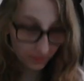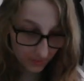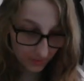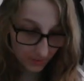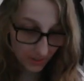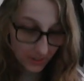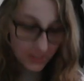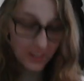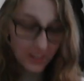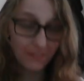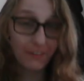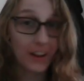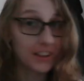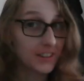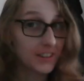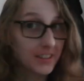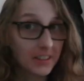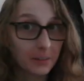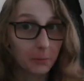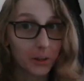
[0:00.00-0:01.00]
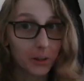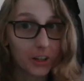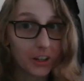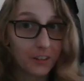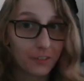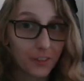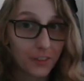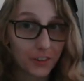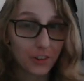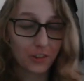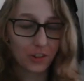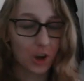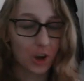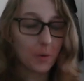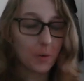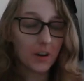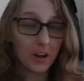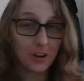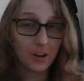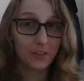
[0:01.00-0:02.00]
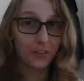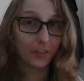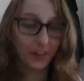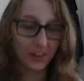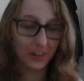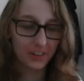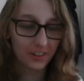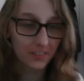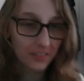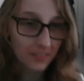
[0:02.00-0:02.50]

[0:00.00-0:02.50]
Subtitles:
It's a fancy word for just going over it.